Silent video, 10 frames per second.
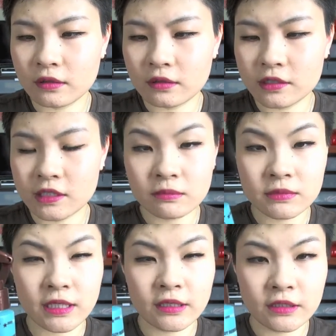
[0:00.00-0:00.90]
seems
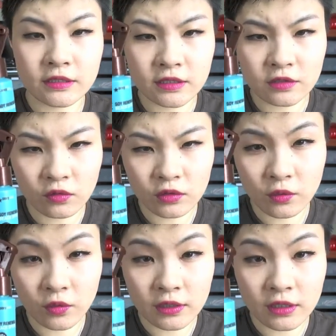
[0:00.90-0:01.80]
like this is the only
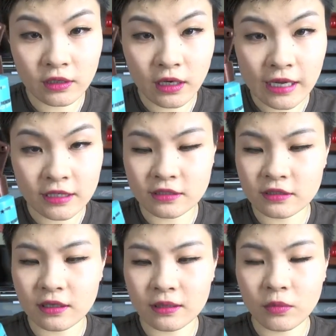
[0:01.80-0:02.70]
one that has
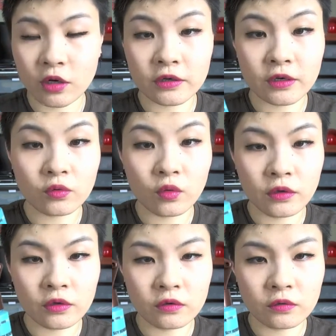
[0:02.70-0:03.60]
um, argan
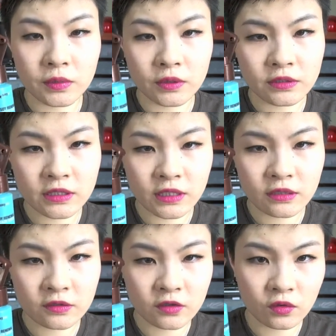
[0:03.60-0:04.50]
oil built
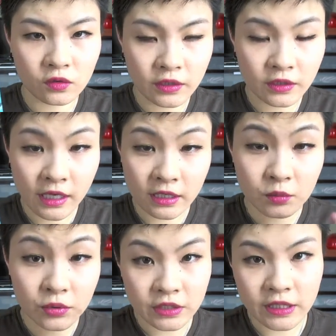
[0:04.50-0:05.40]
in, so it kind of
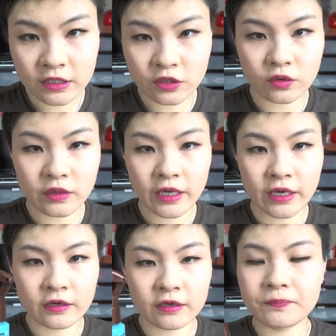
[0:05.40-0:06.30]
protects your
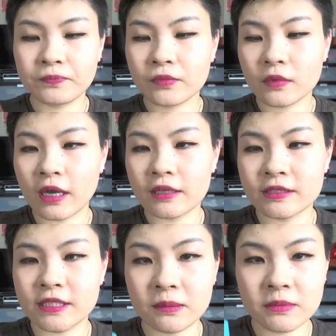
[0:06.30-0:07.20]
hair at the
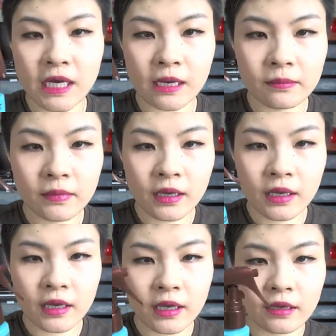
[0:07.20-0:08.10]
same time.
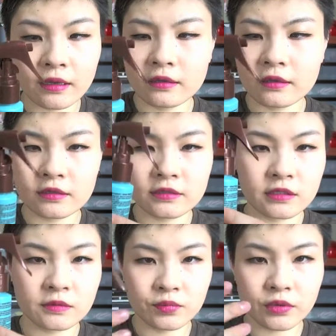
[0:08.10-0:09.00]
And
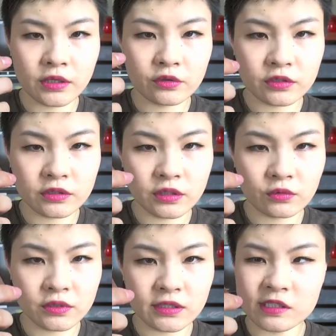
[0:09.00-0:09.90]
it's pretty interesting
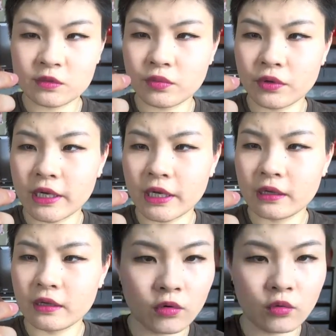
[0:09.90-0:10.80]
with the
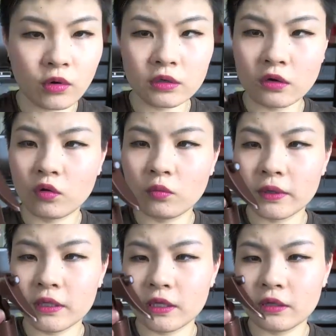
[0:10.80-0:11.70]
spray. You want to
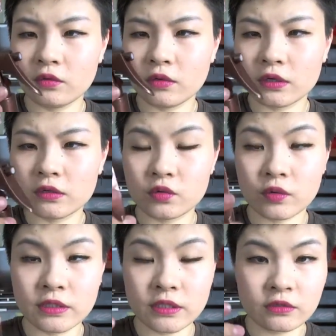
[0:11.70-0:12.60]
open it, you can
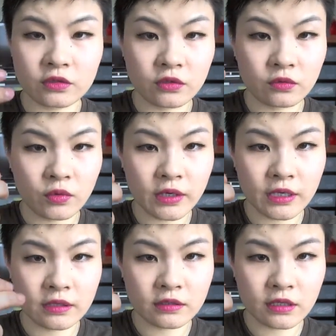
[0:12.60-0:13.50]
twist it certain
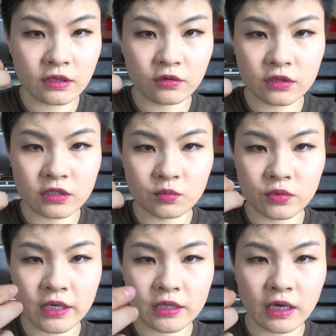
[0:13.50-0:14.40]
ways and you can
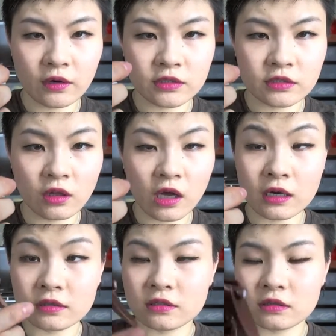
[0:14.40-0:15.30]
spray. Now it's
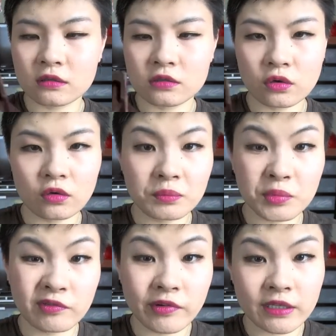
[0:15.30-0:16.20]
locked, so it
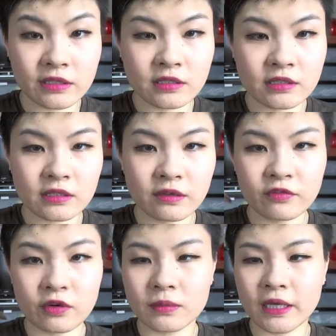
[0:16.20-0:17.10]
prevents
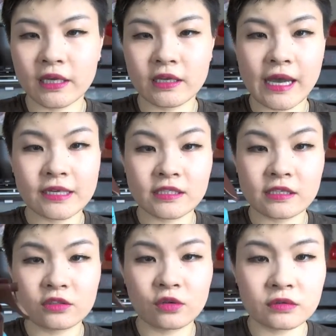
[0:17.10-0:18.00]
from like
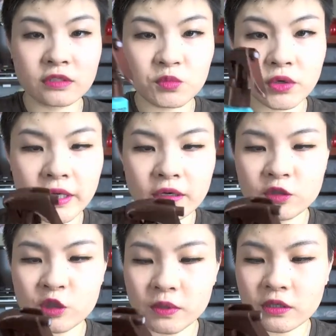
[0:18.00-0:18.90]
accidental spray or
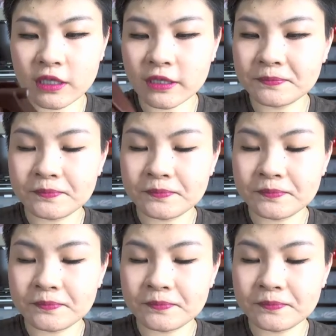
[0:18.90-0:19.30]
spilling.